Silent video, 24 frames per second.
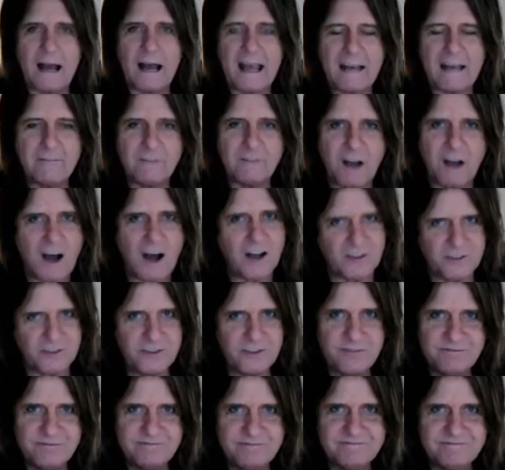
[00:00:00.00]
have not.
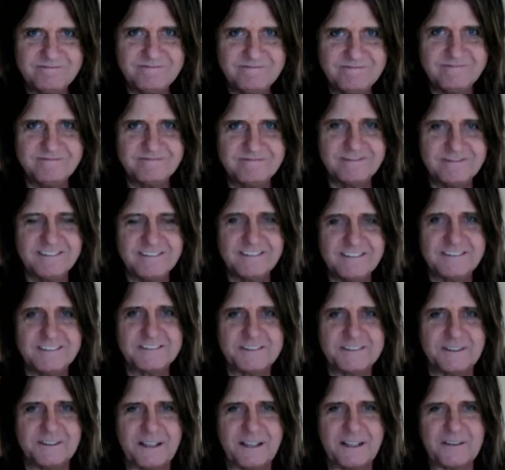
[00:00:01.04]

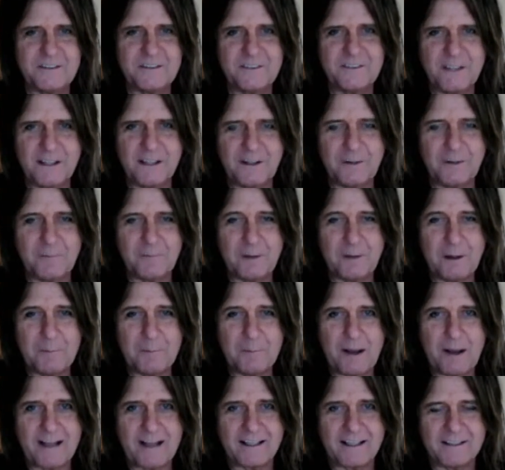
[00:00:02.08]
So that's still on my
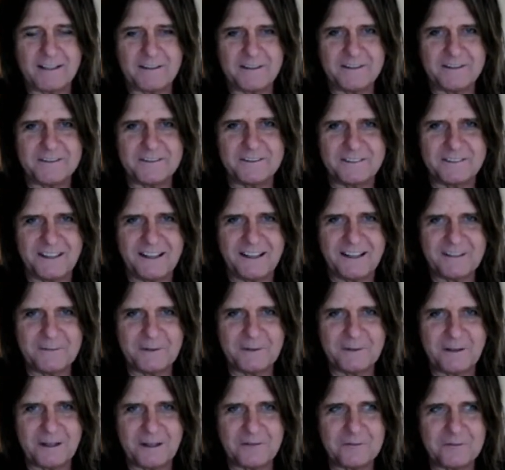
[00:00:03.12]
bucket list. I have to
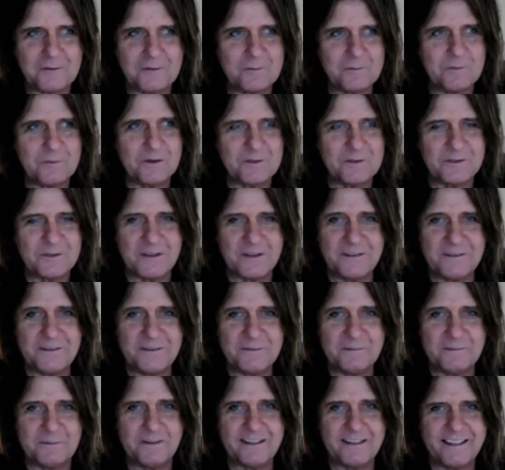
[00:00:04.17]
come to Brazil and
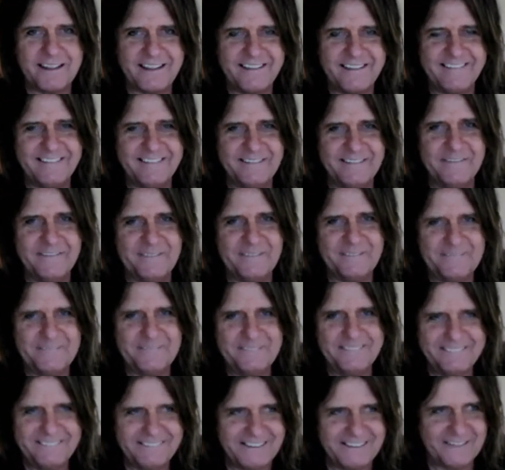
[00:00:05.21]
play,
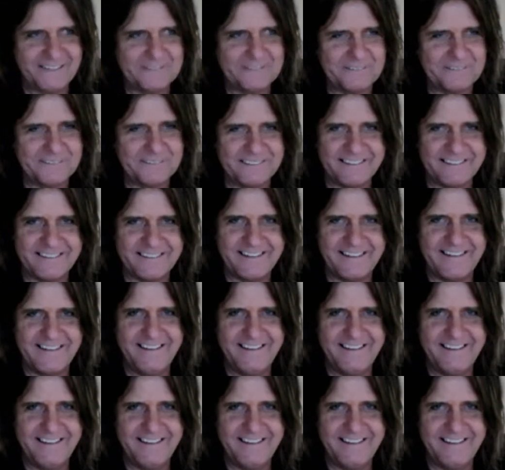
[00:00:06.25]
definitely.